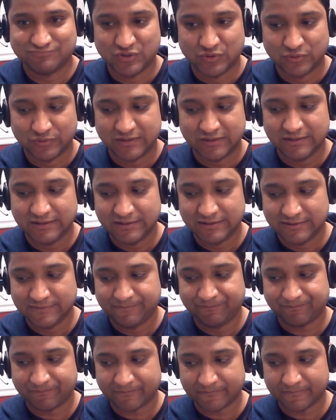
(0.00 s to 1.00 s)

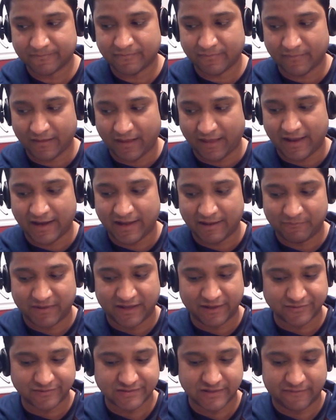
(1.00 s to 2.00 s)
Google and
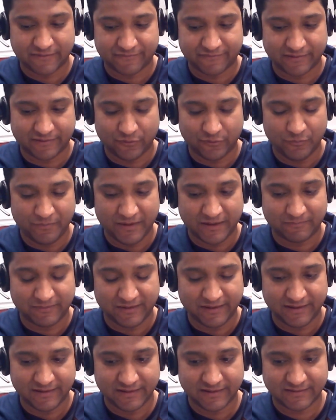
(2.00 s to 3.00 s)
Microsoft are 2 big
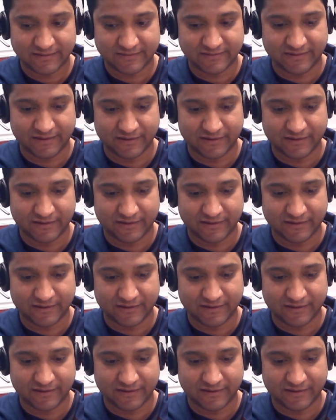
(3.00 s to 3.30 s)
players.